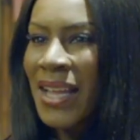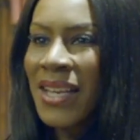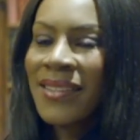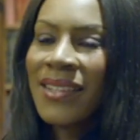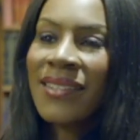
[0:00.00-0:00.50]

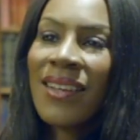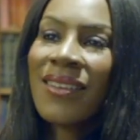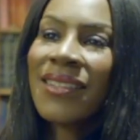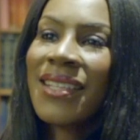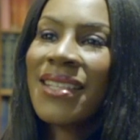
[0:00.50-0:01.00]
And as I
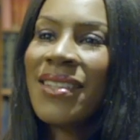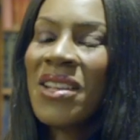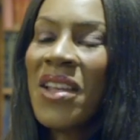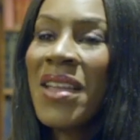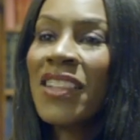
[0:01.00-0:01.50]
started,
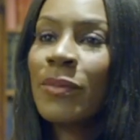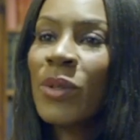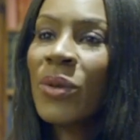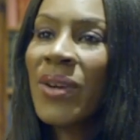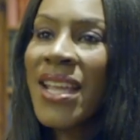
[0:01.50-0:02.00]
you know,
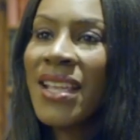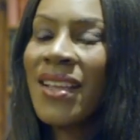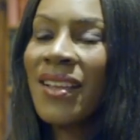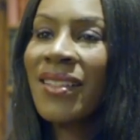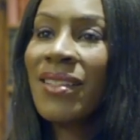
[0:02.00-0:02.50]

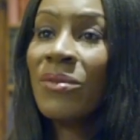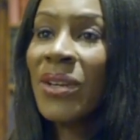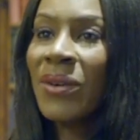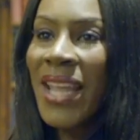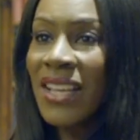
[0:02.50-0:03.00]
exploring the
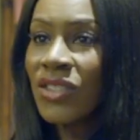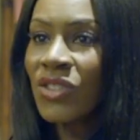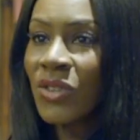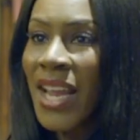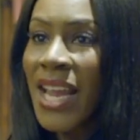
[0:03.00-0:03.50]
real
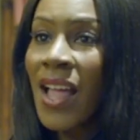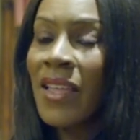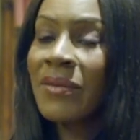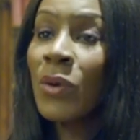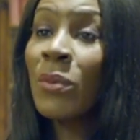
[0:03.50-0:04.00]
history,
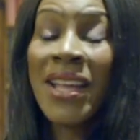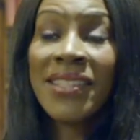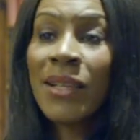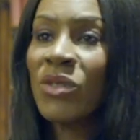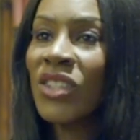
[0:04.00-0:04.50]
I, all my
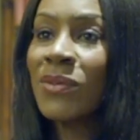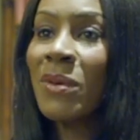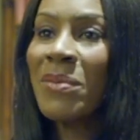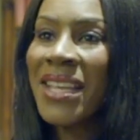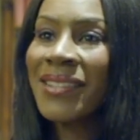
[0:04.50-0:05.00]
assumptions
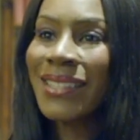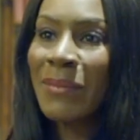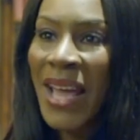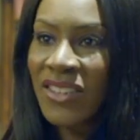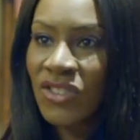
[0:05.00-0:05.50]
were being
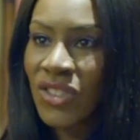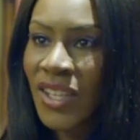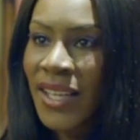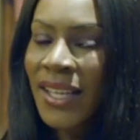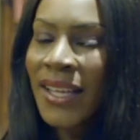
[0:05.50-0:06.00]

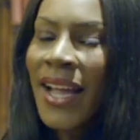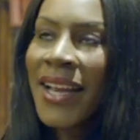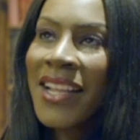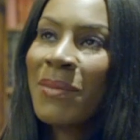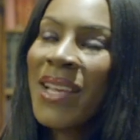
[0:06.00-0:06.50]
smashed. Mm.
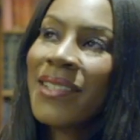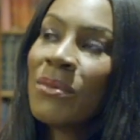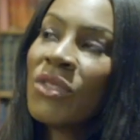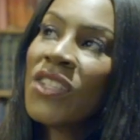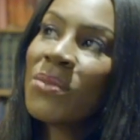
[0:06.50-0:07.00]
And as my
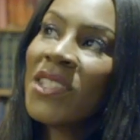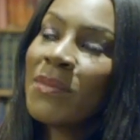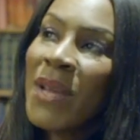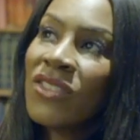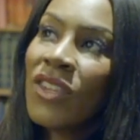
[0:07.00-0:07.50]
assumptions were
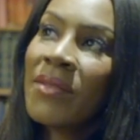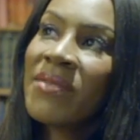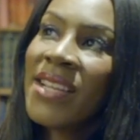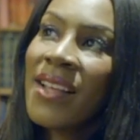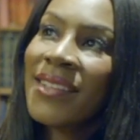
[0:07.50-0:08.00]
smashed, I
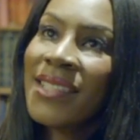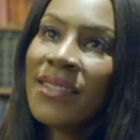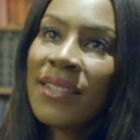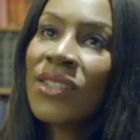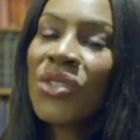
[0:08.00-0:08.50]
realized
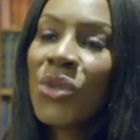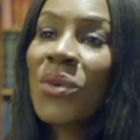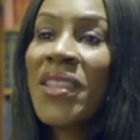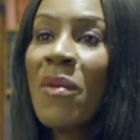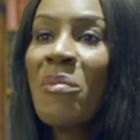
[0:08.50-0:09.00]
this is a
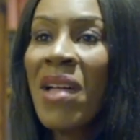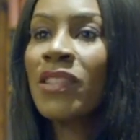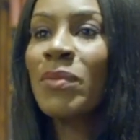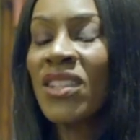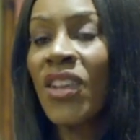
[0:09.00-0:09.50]
story that
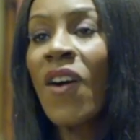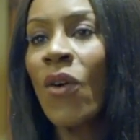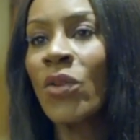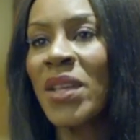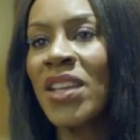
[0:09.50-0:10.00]
must be
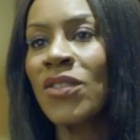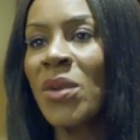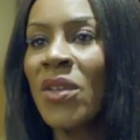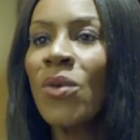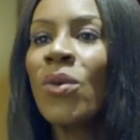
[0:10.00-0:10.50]
told because
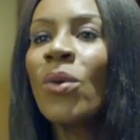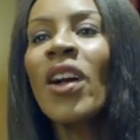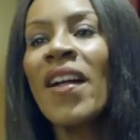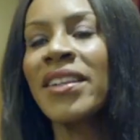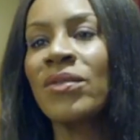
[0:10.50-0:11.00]
we all
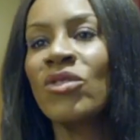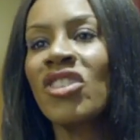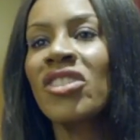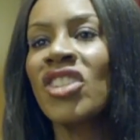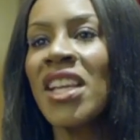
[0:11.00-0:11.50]
kind of
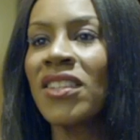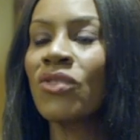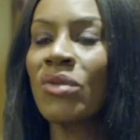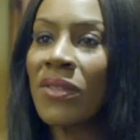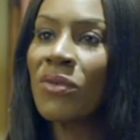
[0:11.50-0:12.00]
judge
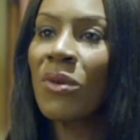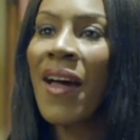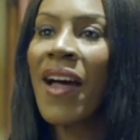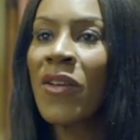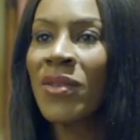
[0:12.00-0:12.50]
history through
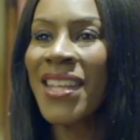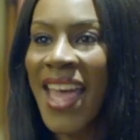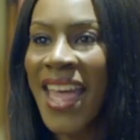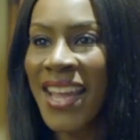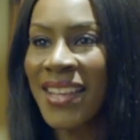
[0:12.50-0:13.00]
our own
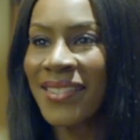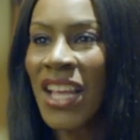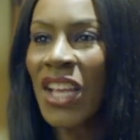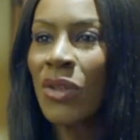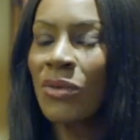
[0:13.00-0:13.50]
gaze,
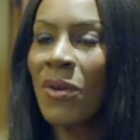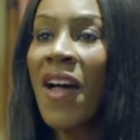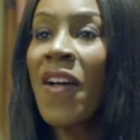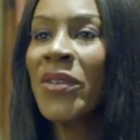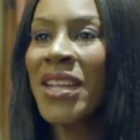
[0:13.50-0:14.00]
through
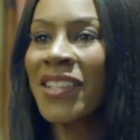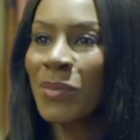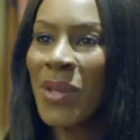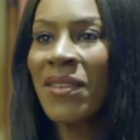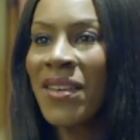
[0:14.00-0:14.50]
our own
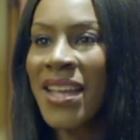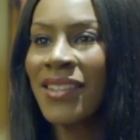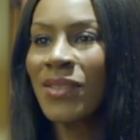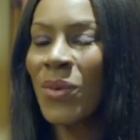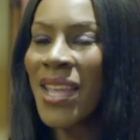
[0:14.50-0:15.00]
experience.